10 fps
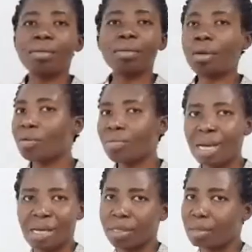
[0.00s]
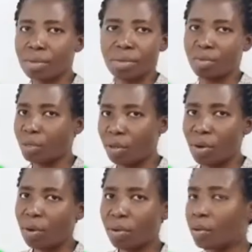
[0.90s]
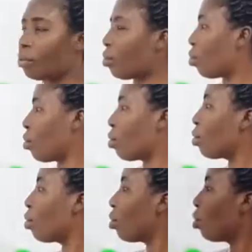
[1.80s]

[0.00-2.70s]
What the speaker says: Young man would be called Okoro.